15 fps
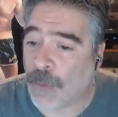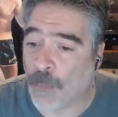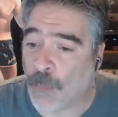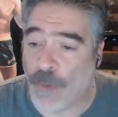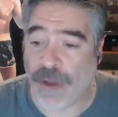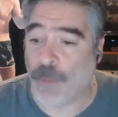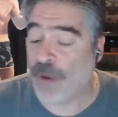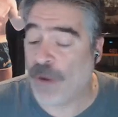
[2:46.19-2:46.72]

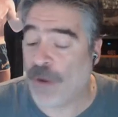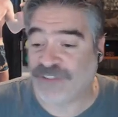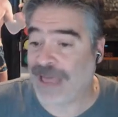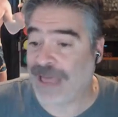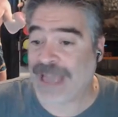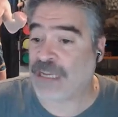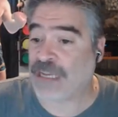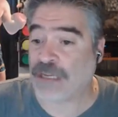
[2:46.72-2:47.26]
Which,
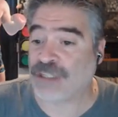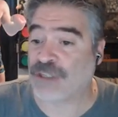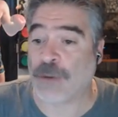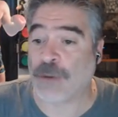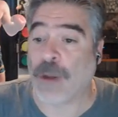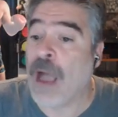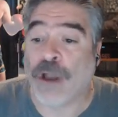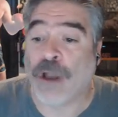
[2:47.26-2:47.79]
like,
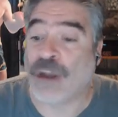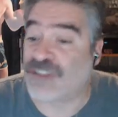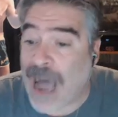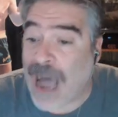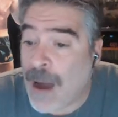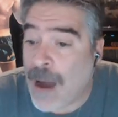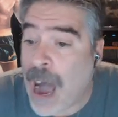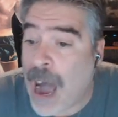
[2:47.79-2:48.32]
so, because
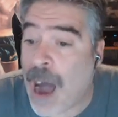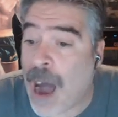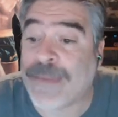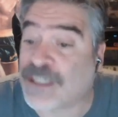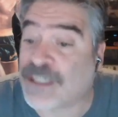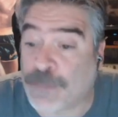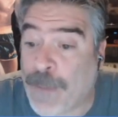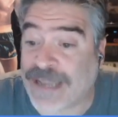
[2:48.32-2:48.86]
I'm
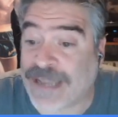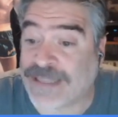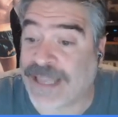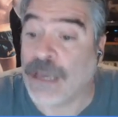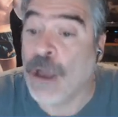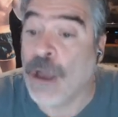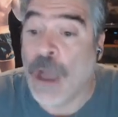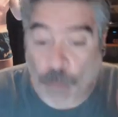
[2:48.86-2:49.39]

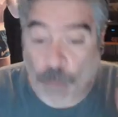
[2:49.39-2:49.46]
expecting,